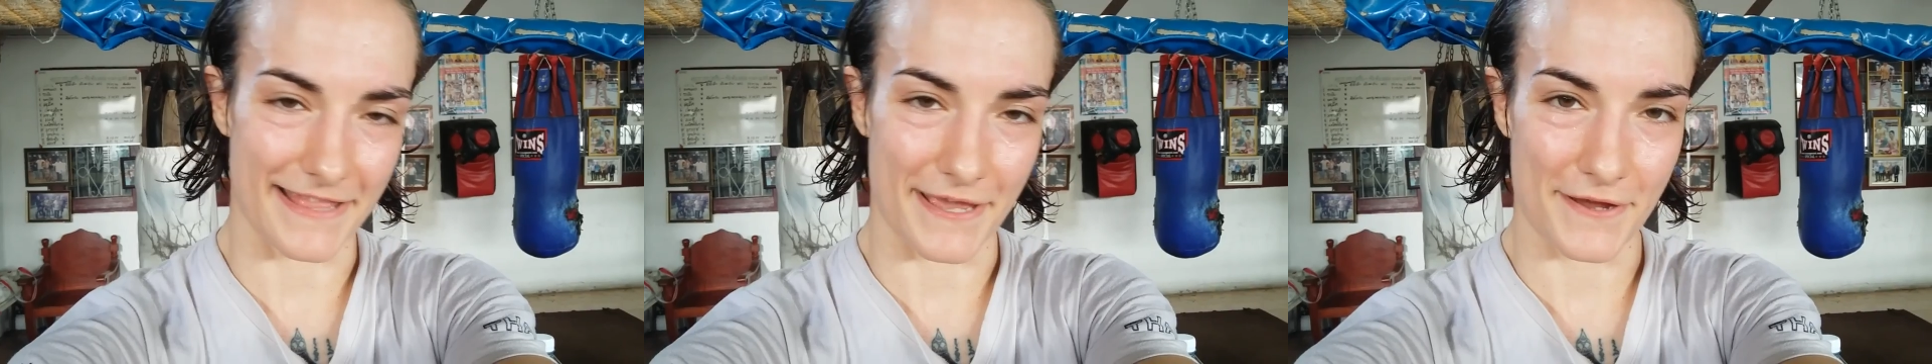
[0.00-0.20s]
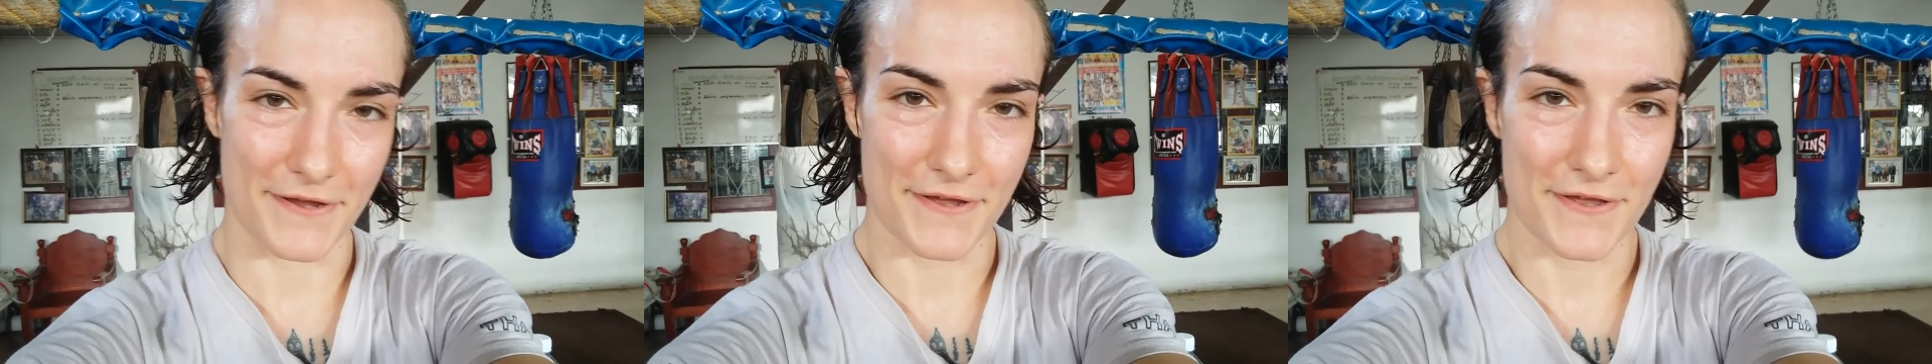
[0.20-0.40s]

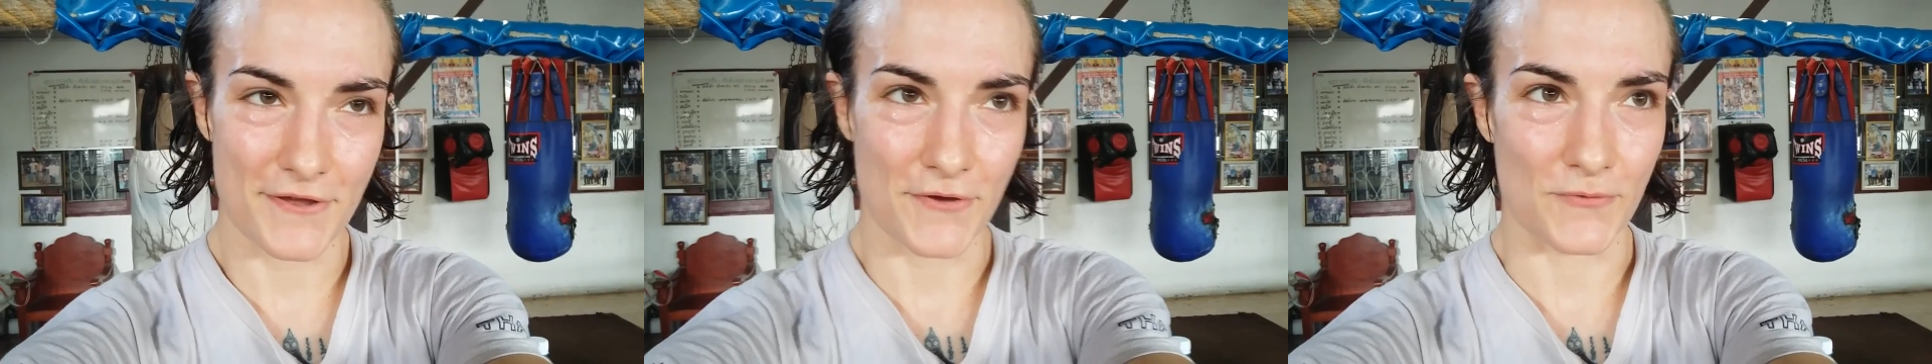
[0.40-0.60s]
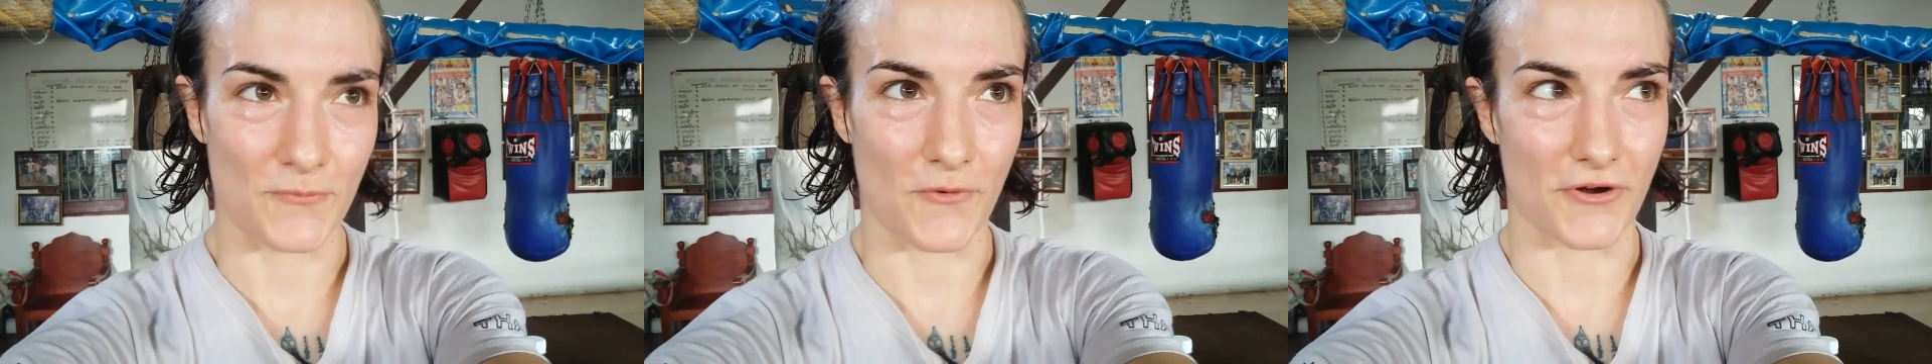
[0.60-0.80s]
like
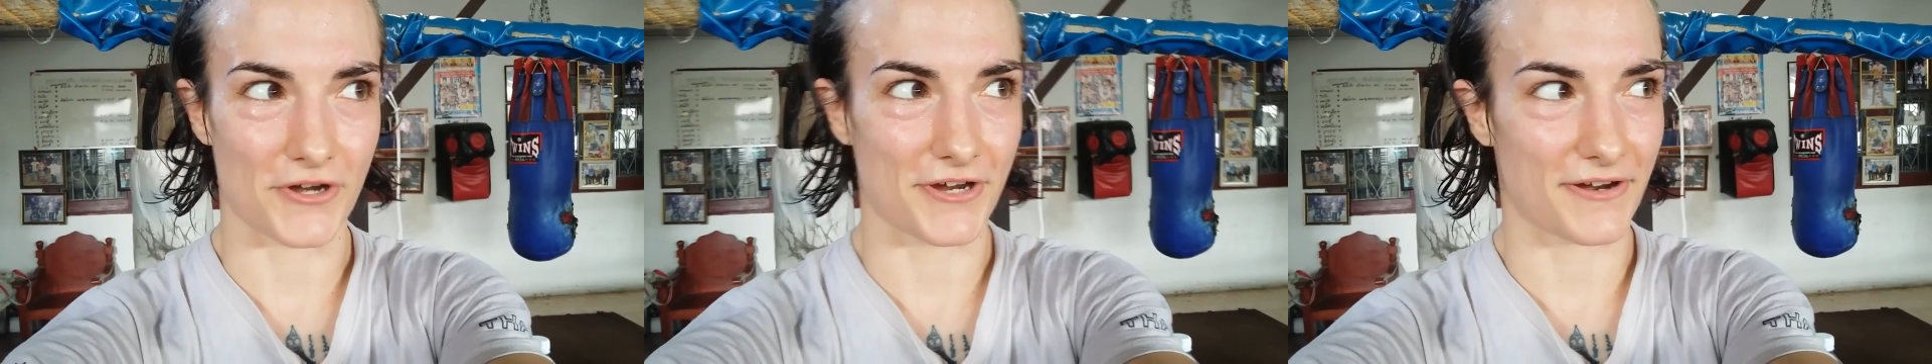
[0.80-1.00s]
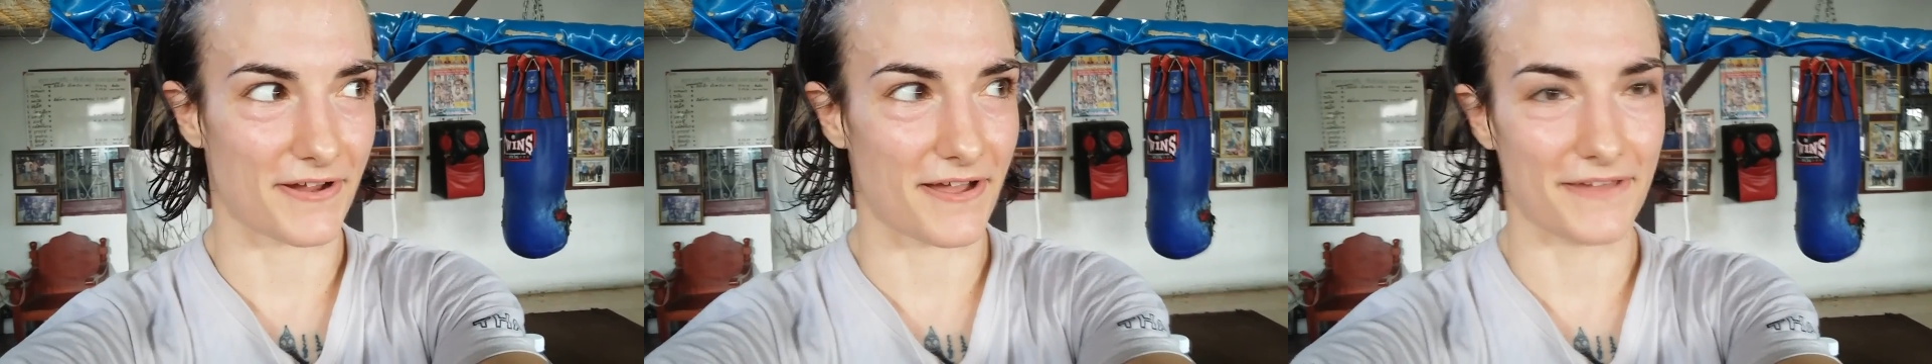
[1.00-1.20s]

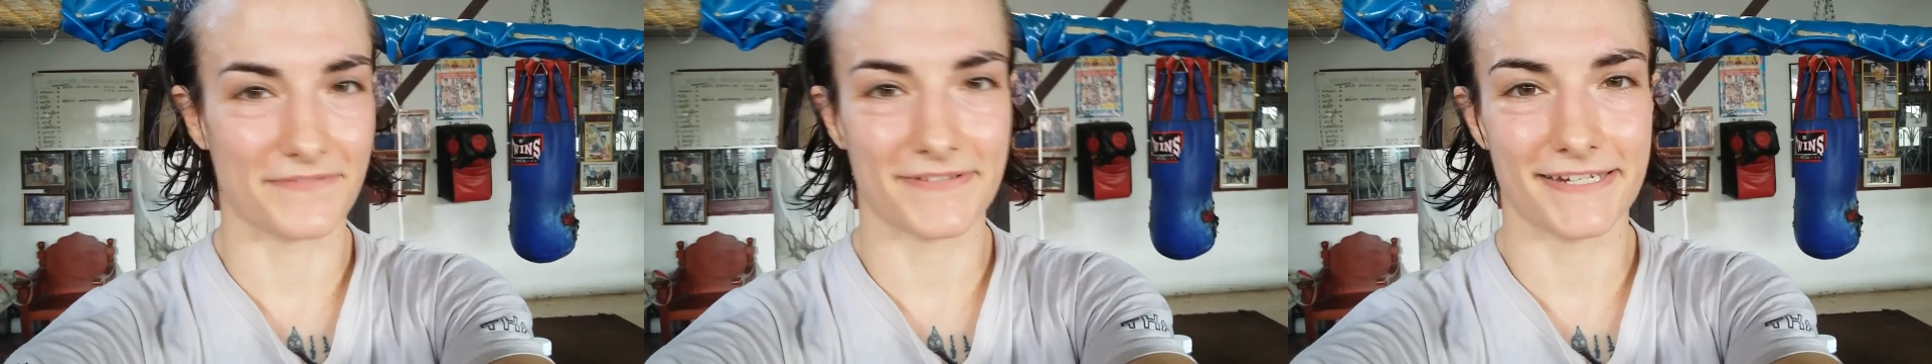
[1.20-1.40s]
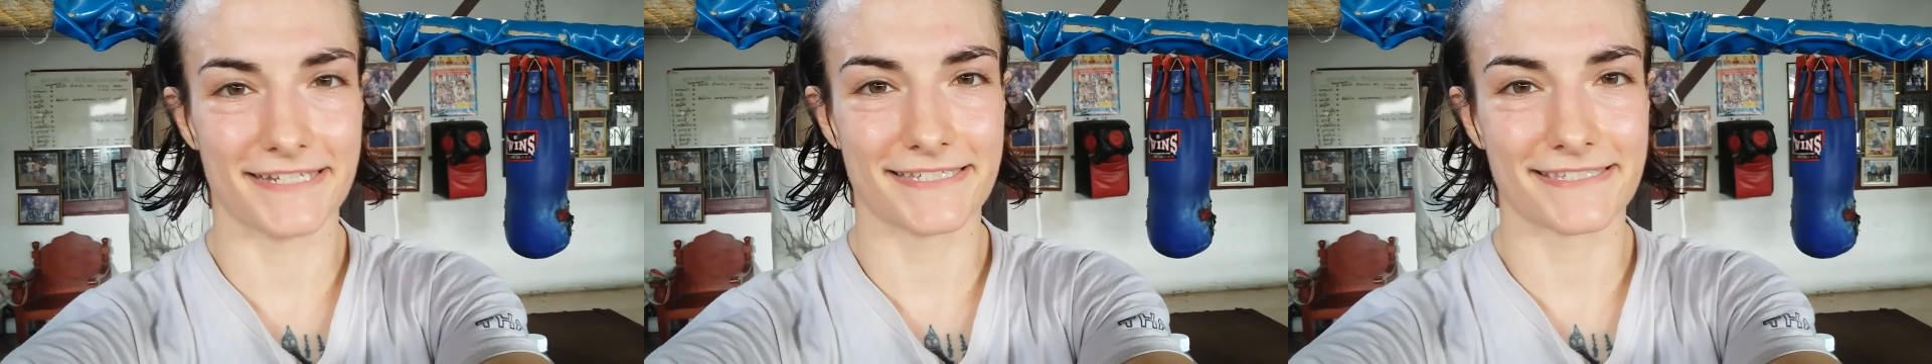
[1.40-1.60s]
warrior
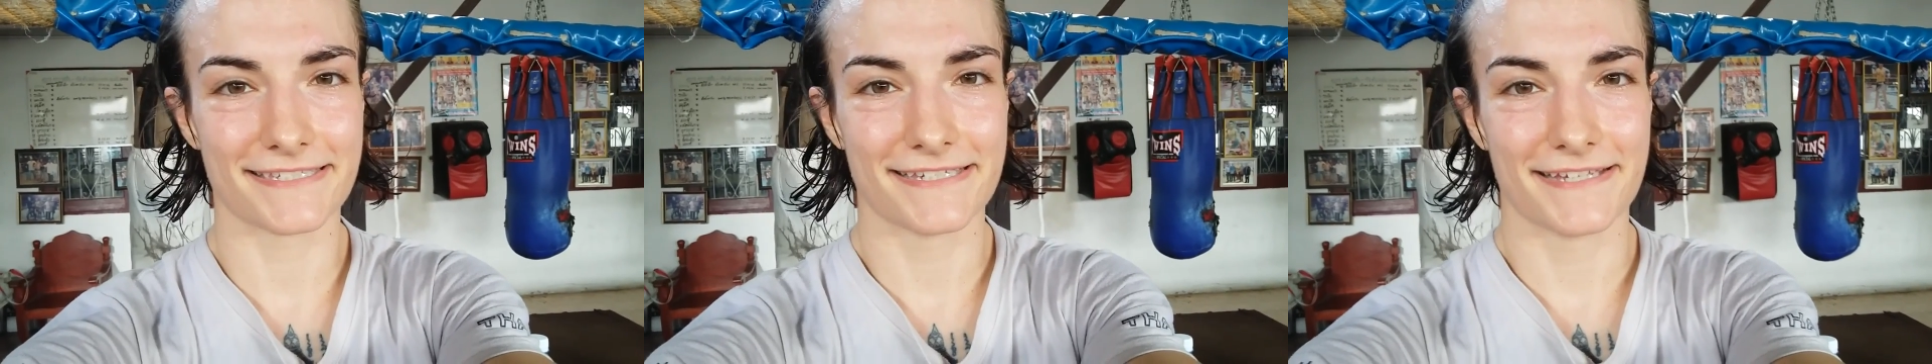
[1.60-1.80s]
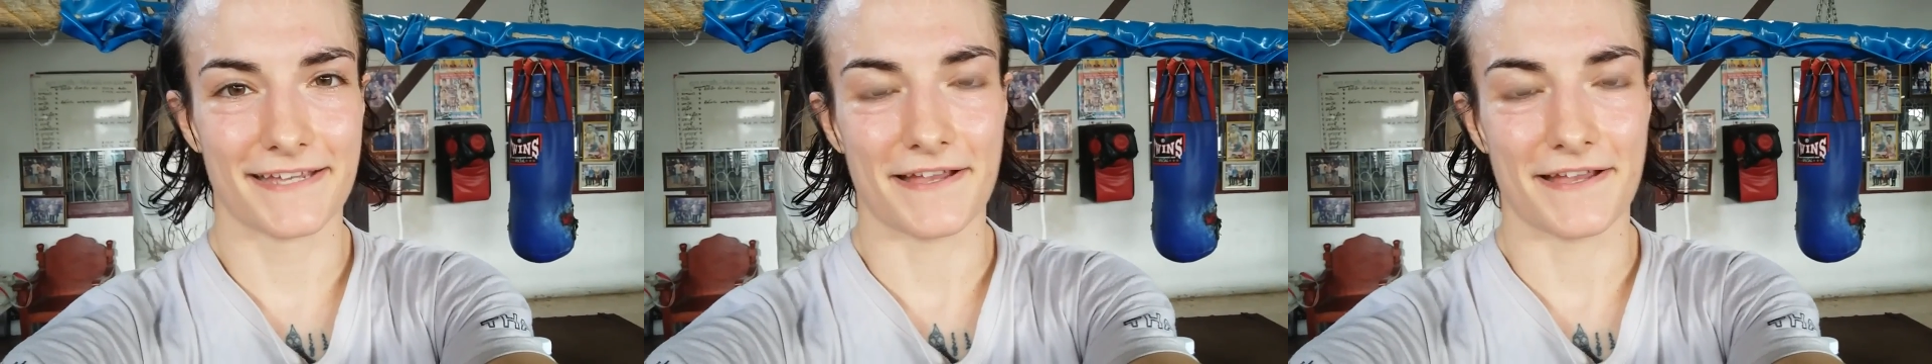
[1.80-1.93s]
confidence.